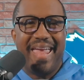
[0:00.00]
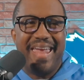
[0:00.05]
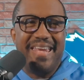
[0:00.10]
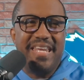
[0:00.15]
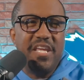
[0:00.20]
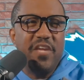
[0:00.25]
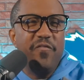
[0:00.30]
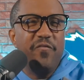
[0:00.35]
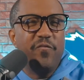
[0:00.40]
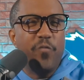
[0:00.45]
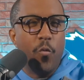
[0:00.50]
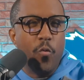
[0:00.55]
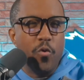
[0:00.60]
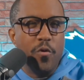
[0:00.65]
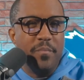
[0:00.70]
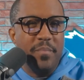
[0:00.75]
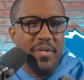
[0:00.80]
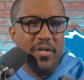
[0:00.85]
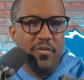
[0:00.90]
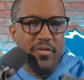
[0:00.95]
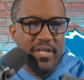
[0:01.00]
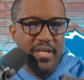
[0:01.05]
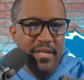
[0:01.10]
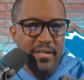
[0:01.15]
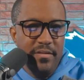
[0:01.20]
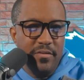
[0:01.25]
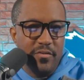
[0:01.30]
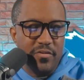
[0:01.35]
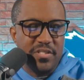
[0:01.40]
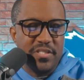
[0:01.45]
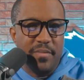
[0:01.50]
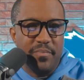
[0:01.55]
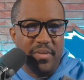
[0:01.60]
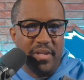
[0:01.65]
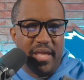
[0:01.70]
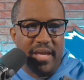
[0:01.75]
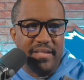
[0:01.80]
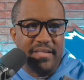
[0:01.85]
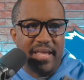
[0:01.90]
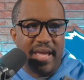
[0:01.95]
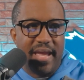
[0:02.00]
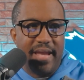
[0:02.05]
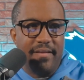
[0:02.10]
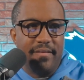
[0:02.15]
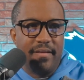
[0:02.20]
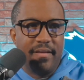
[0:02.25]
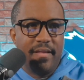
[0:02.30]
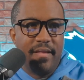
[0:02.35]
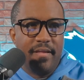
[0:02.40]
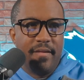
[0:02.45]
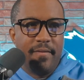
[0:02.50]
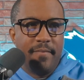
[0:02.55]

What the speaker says: $84 million or something like that.